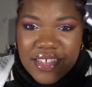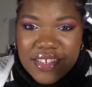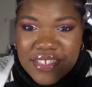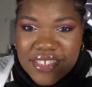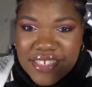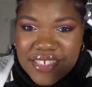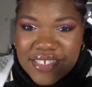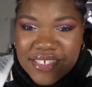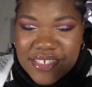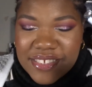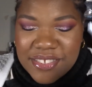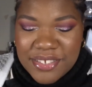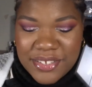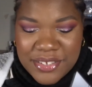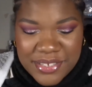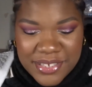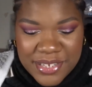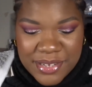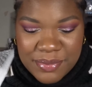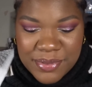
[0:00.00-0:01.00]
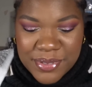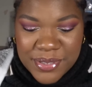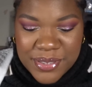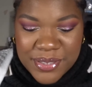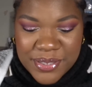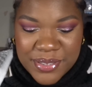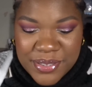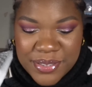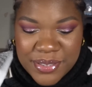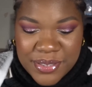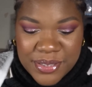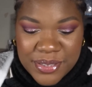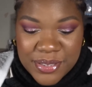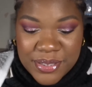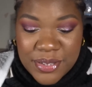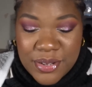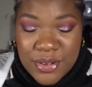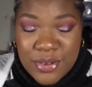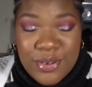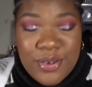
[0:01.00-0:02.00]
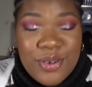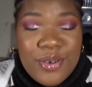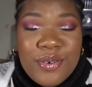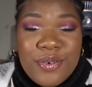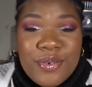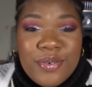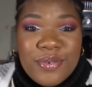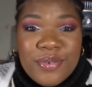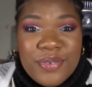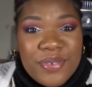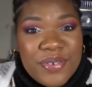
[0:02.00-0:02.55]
This is done. I'm so